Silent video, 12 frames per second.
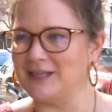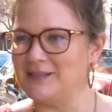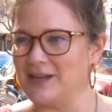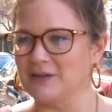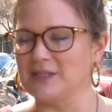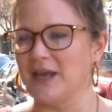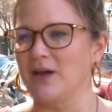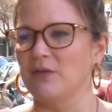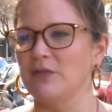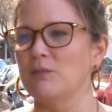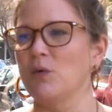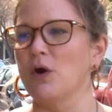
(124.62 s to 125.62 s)
in
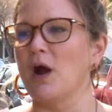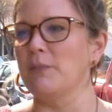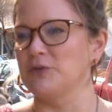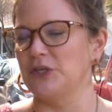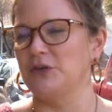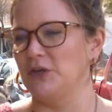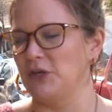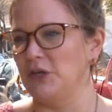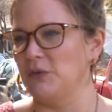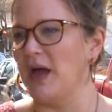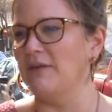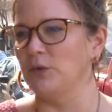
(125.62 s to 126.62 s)
downtown, the more opportunity
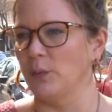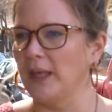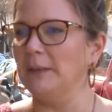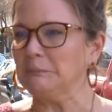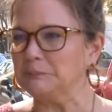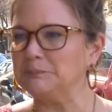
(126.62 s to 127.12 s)
you have to win.